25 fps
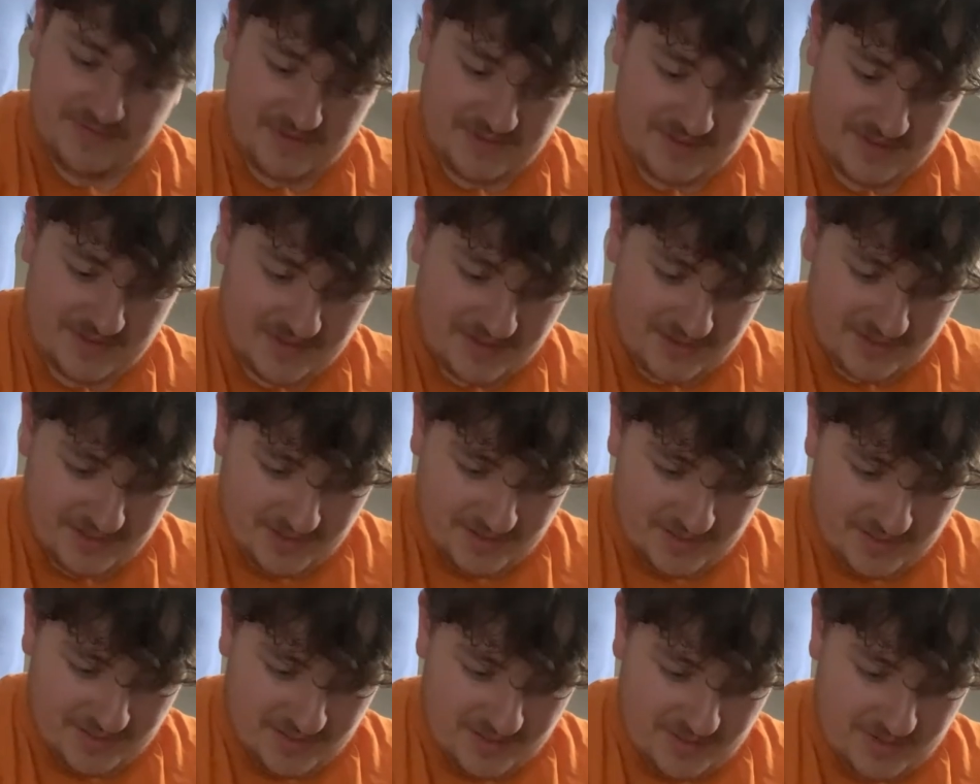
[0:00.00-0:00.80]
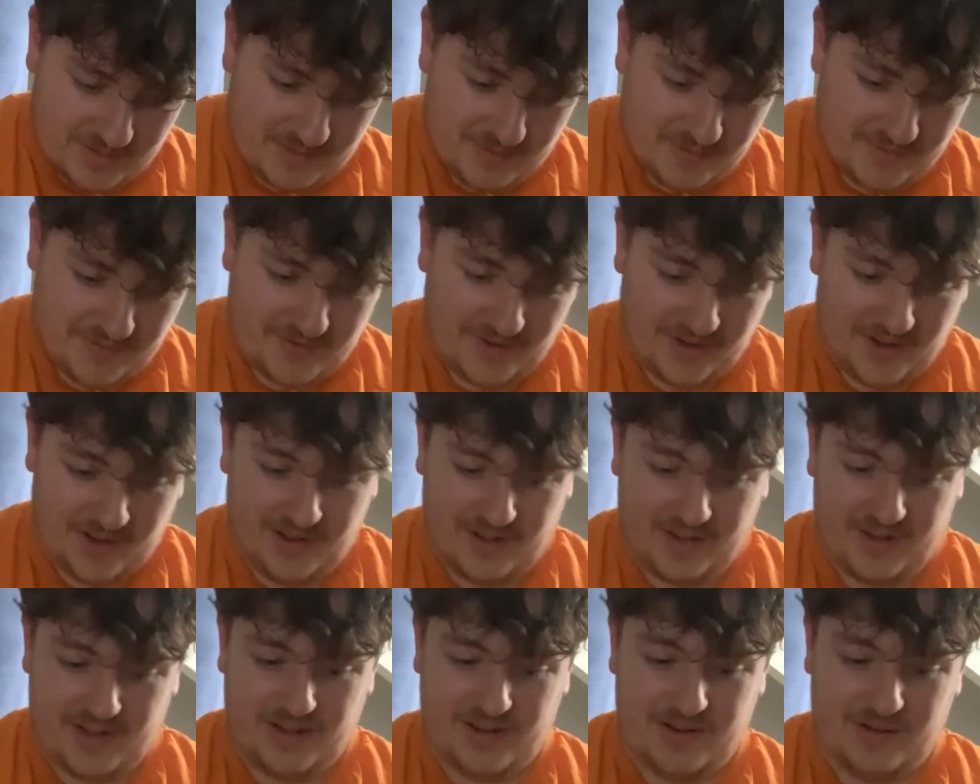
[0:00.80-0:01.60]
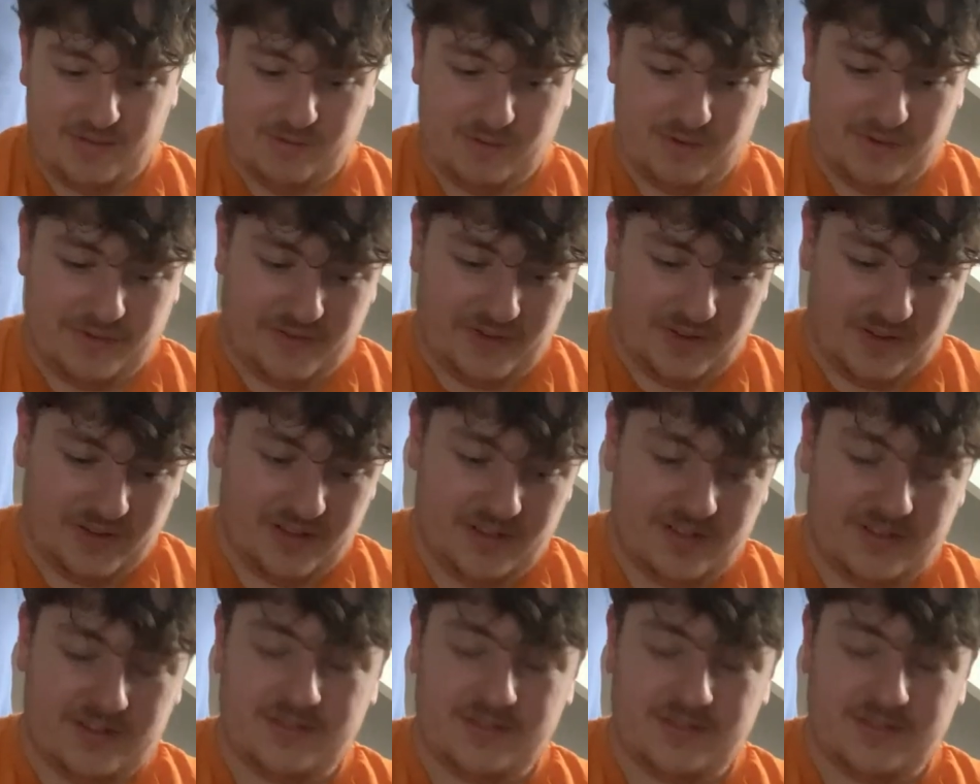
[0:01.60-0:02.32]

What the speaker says: We've got a Ruffle.